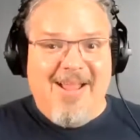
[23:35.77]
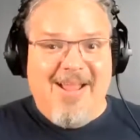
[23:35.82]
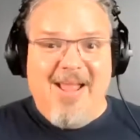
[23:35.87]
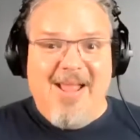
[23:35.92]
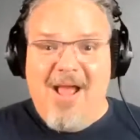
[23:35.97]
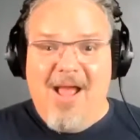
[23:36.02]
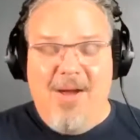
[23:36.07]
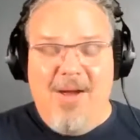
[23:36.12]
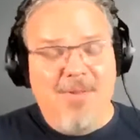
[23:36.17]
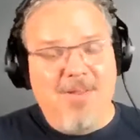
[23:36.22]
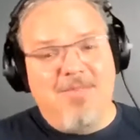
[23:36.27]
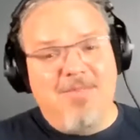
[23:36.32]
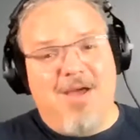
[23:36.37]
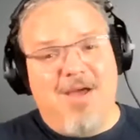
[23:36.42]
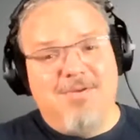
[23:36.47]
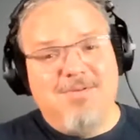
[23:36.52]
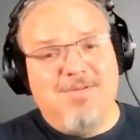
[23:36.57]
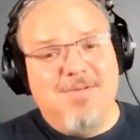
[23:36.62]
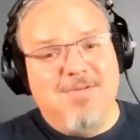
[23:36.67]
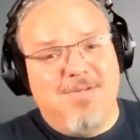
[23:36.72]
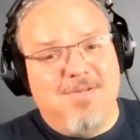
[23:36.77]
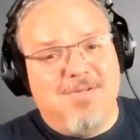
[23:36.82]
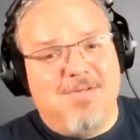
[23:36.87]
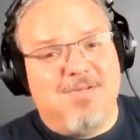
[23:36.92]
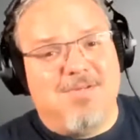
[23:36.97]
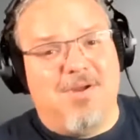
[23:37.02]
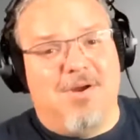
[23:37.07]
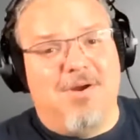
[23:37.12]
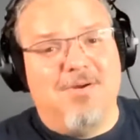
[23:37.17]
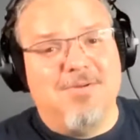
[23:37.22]
How many thousands of
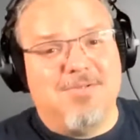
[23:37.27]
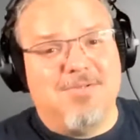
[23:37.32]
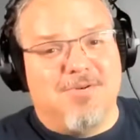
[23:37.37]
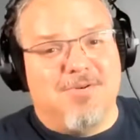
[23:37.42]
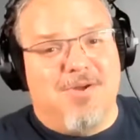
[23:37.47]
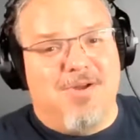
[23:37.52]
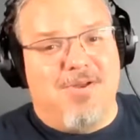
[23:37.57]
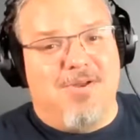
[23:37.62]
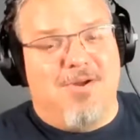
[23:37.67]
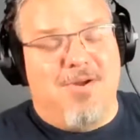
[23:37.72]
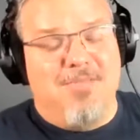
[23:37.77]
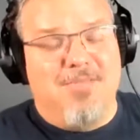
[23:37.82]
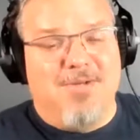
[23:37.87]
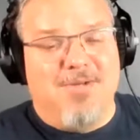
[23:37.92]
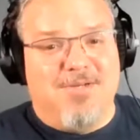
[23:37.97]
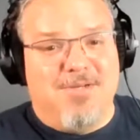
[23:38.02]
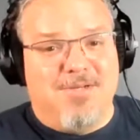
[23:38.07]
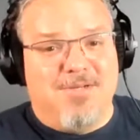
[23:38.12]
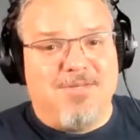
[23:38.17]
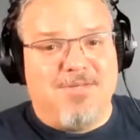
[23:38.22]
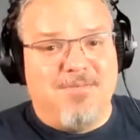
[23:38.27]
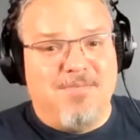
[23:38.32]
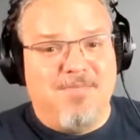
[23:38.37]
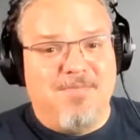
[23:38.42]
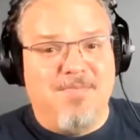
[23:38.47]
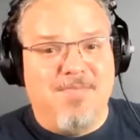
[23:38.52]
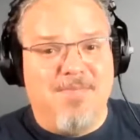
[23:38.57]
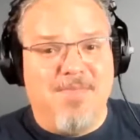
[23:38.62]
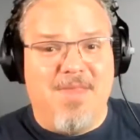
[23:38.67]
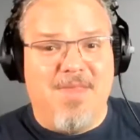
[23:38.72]
stars are in your images
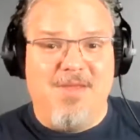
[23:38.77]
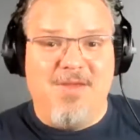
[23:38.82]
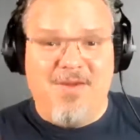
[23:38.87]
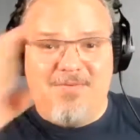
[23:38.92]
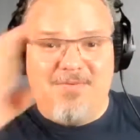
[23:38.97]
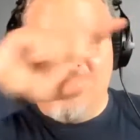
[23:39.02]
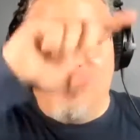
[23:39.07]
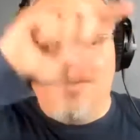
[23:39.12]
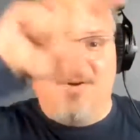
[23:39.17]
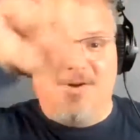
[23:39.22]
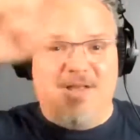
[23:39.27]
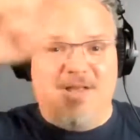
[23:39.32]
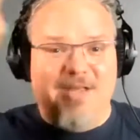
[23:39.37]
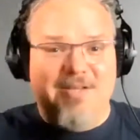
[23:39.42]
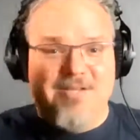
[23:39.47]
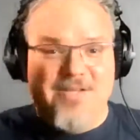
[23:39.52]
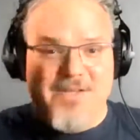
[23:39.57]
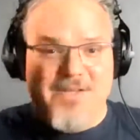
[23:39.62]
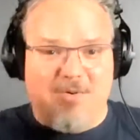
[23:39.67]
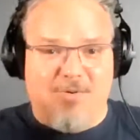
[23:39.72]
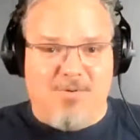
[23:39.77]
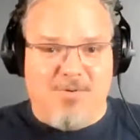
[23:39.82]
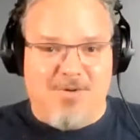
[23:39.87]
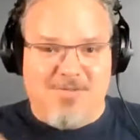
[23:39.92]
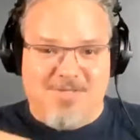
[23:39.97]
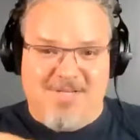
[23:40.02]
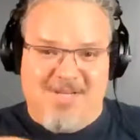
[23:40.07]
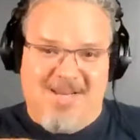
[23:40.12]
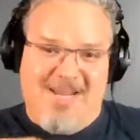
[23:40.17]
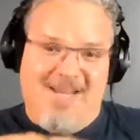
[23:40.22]
that you have to go to each of the
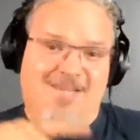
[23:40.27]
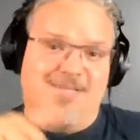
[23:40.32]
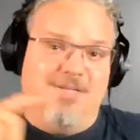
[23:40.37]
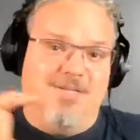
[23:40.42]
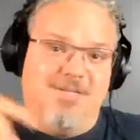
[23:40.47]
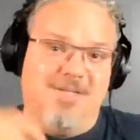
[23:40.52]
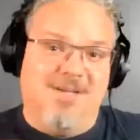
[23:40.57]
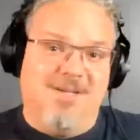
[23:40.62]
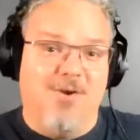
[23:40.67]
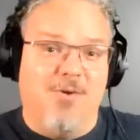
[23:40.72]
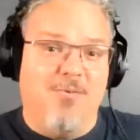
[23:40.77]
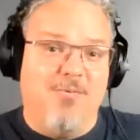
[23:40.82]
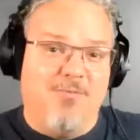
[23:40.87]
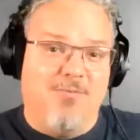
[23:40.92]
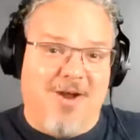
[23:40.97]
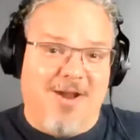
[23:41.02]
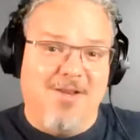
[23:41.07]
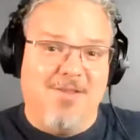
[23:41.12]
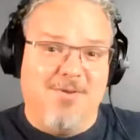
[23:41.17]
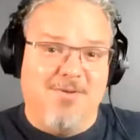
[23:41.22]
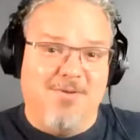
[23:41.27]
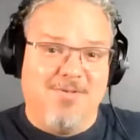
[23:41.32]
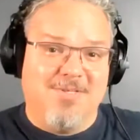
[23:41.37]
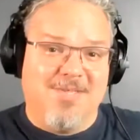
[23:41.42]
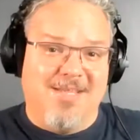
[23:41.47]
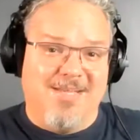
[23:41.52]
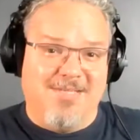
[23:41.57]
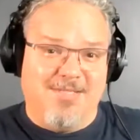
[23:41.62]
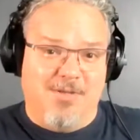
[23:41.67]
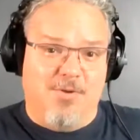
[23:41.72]
corners and edges and go find those
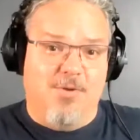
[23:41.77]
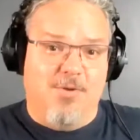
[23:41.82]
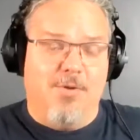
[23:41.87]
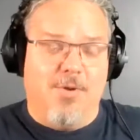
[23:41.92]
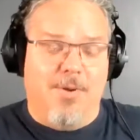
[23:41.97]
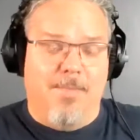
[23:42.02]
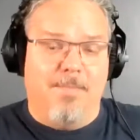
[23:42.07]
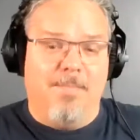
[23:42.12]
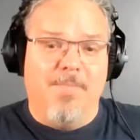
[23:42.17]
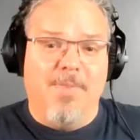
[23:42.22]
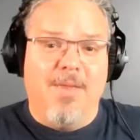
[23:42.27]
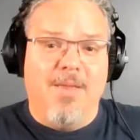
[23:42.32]
things and nuke them?